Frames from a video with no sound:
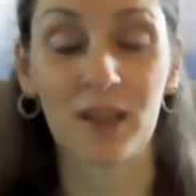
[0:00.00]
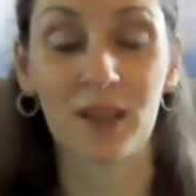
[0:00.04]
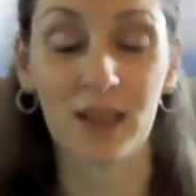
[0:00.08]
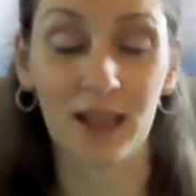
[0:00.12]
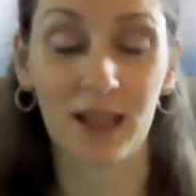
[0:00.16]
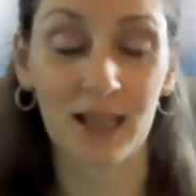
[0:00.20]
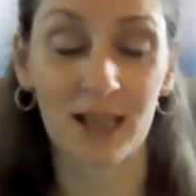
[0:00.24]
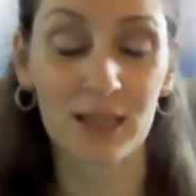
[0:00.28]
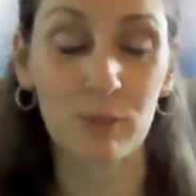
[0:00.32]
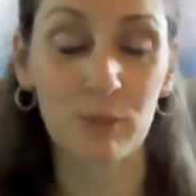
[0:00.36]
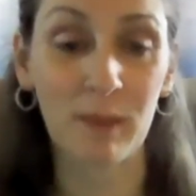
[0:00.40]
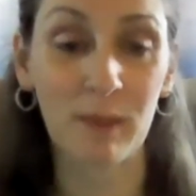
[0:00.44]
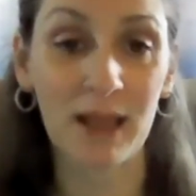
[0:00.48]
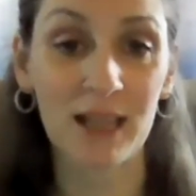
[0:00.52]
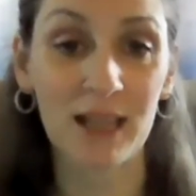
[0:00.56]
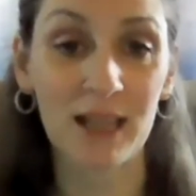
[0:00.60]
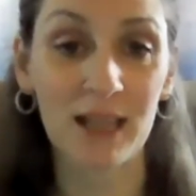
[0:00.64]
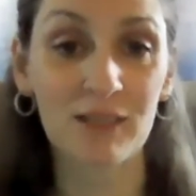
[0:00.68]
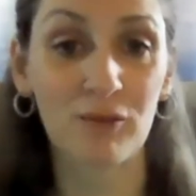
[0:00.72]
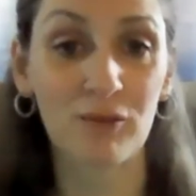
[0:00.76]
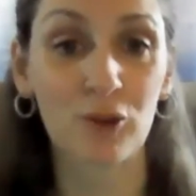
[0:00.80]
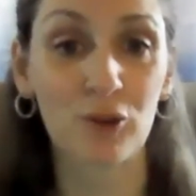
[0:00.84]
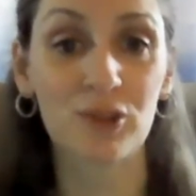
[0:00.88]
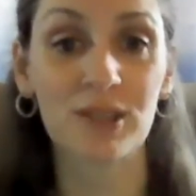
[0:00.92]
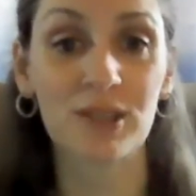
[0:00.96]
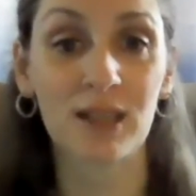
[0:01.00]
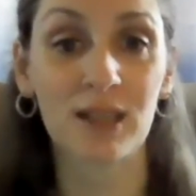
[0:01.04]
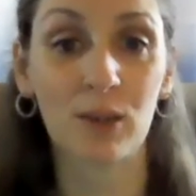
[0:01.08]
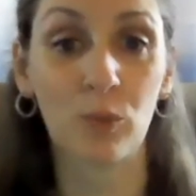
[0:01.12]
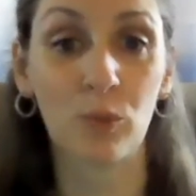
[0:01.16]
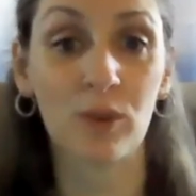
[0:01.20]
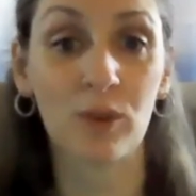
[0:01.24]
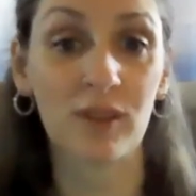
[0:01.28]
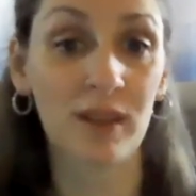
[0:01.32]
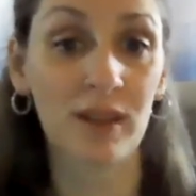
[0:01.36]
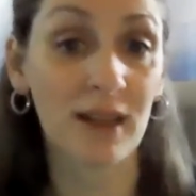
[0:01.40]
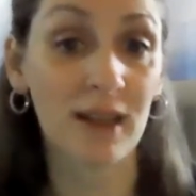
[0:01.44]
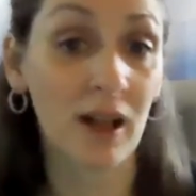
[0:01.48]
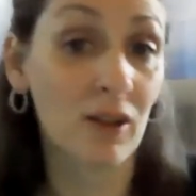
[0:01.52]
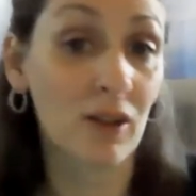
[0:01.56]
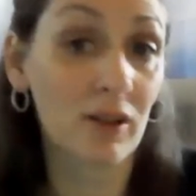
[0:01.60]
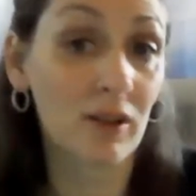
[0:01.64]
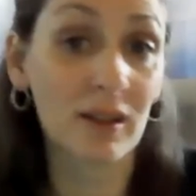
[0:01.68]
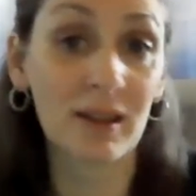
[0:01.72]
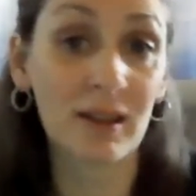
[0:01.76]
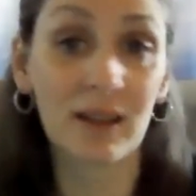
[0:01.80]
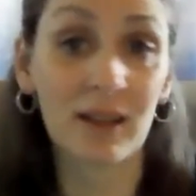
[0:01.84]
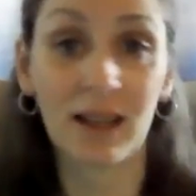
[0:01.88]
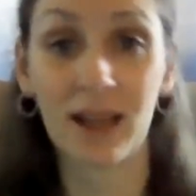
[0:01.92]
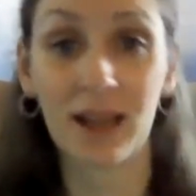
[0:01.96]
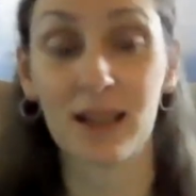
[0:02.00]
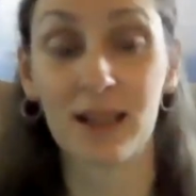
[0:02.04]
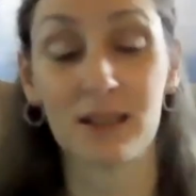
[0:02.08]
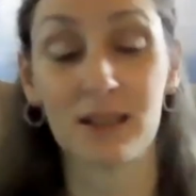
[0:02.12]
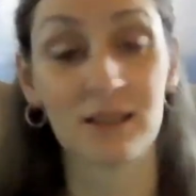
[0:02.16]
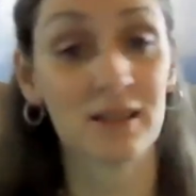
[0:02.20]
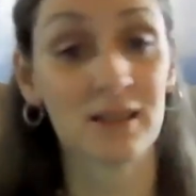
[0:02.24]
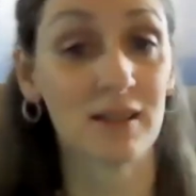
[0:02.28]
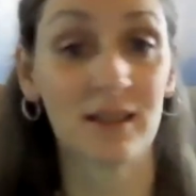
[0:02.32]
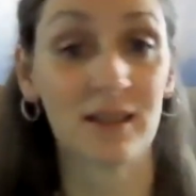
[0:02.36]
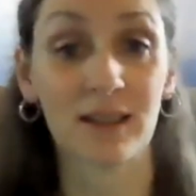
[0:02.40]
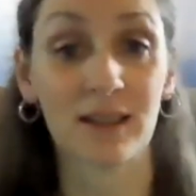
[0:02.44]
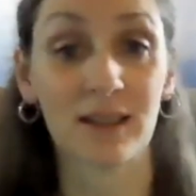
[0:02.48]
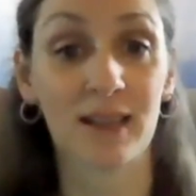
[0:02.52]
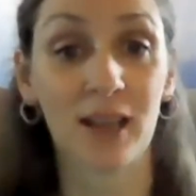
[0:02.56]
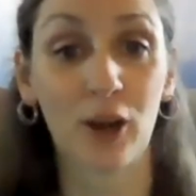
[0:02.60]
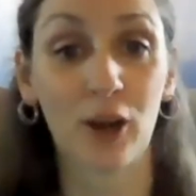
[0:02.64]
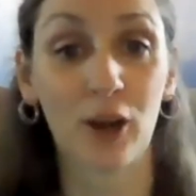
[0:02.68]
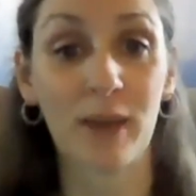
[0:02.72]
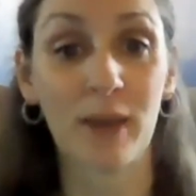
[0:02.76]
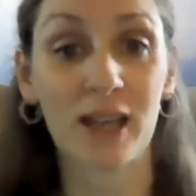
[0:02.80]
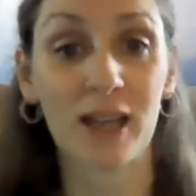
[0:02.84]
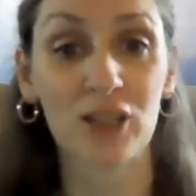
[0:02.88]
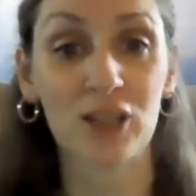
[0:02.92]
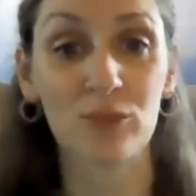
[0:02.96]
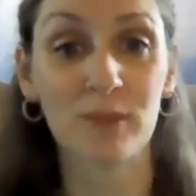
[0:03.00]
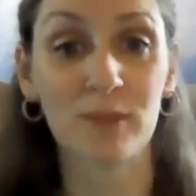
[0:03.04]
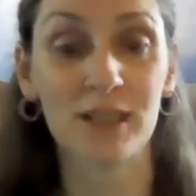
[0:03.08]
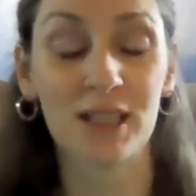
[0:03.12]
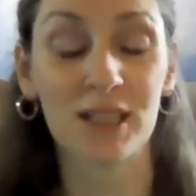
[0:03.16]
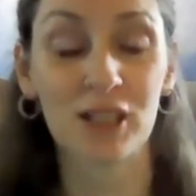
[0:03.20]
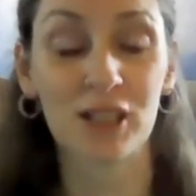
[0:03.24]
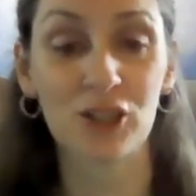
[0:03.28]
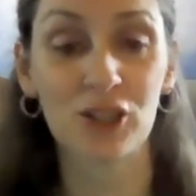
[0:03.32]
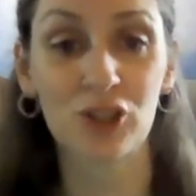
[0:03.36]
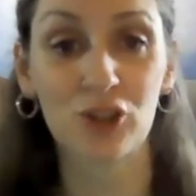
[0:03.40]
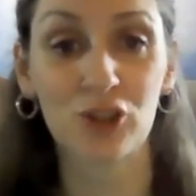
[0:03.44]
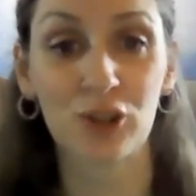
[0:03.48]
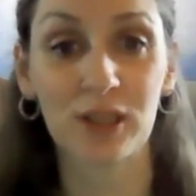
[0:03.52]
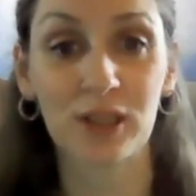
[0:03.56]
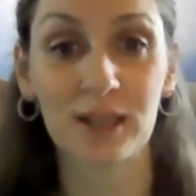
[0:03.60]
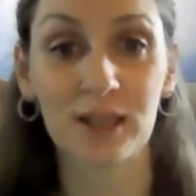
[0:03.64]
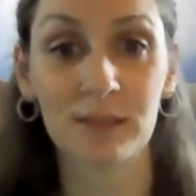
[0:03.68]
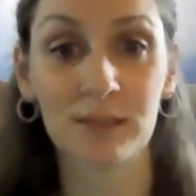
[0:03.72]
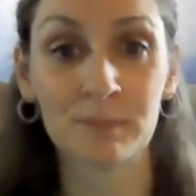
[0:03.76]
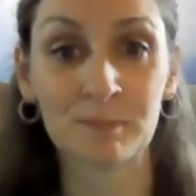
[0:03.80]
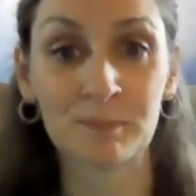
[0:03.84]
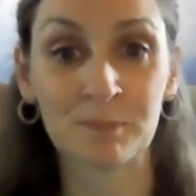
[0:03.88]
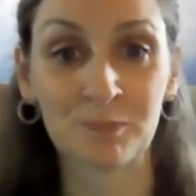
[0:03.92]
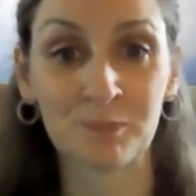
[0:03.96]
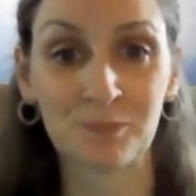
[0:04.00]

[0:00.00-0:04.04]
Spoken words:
expand diversity within ALCA and the care management industry.